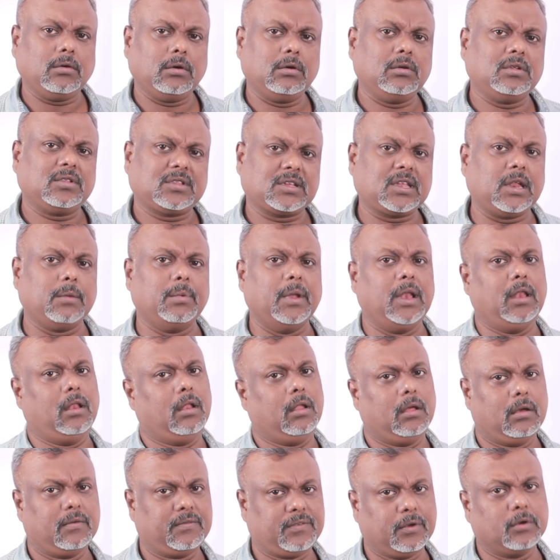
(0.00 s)
scribble
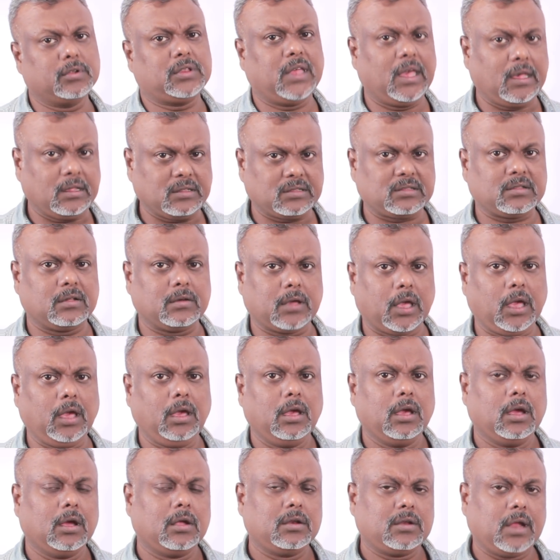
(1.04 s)
few things, okay?
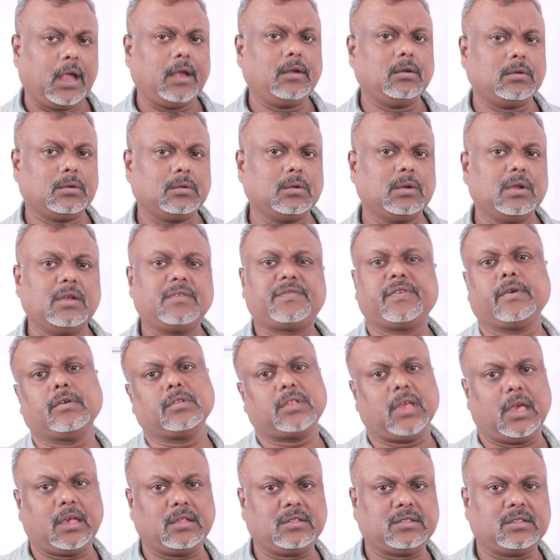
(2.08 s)
Try to doodle few
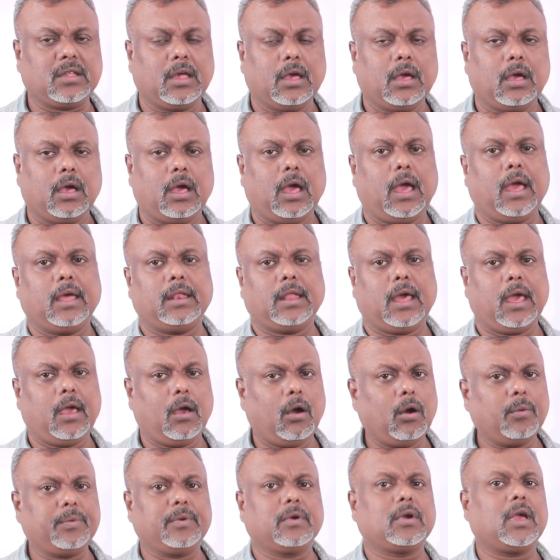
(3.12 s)
things, and I hope
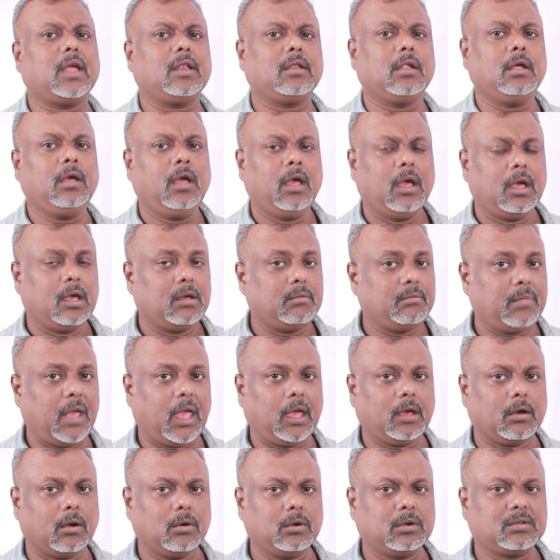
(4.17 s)
you can make
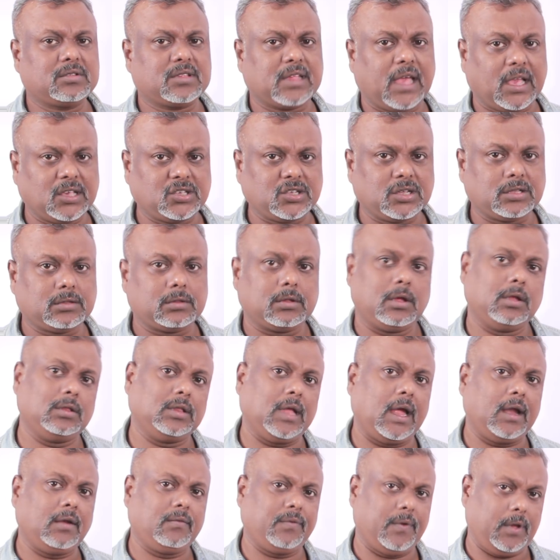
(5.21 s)
good sketches in that
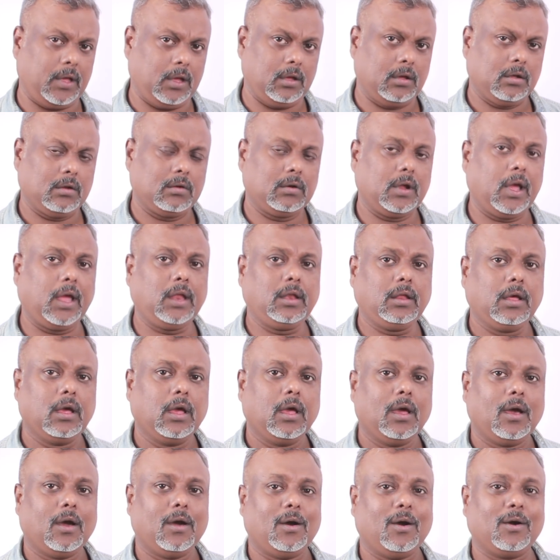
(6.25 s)
way, right?
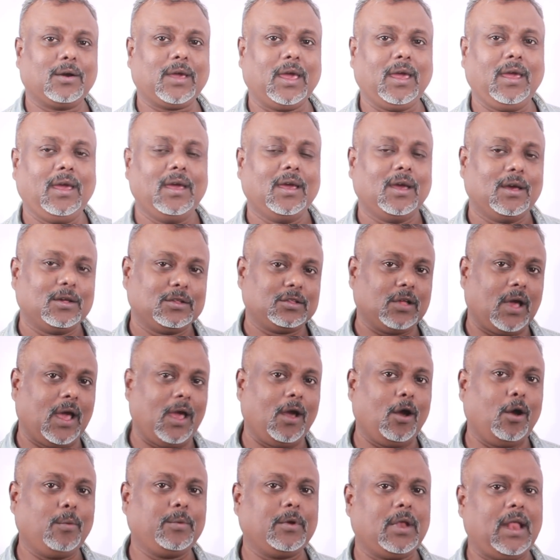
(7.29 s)
Okay, so I hope
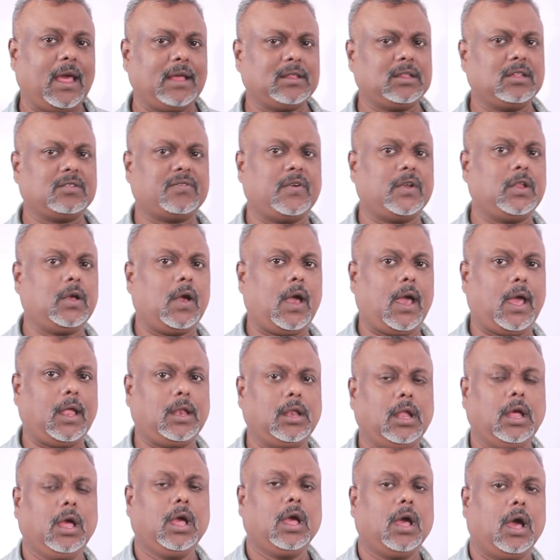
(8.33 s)
you like this video,
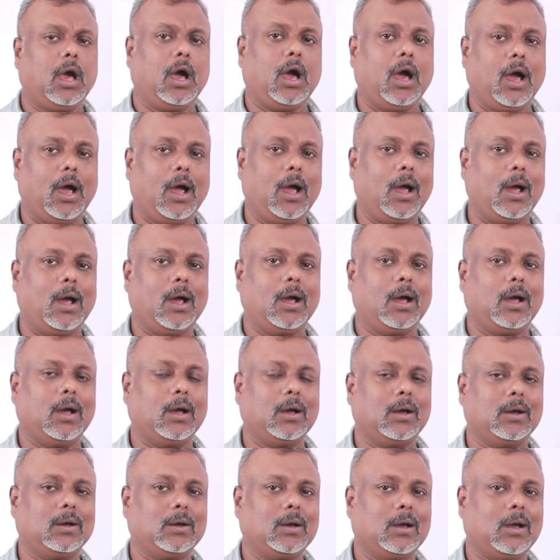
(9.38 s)

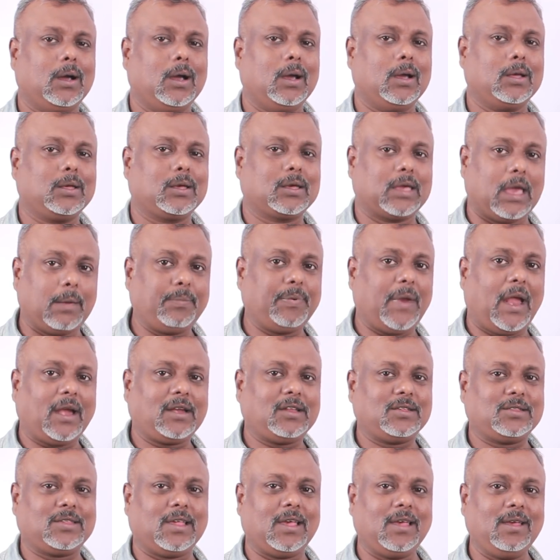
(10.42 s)
and keep
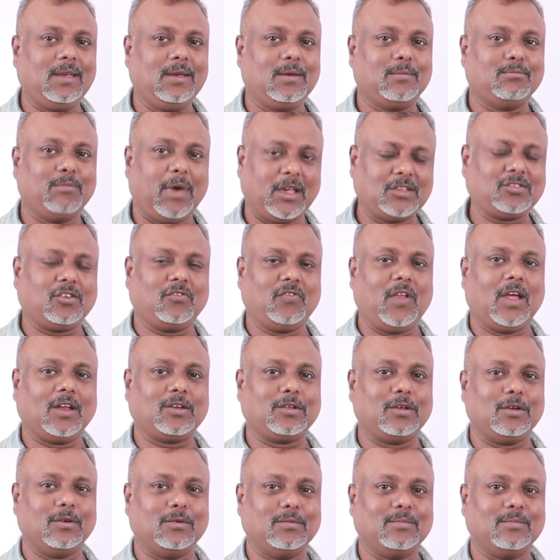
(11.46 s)
practicing. Best of luck to you.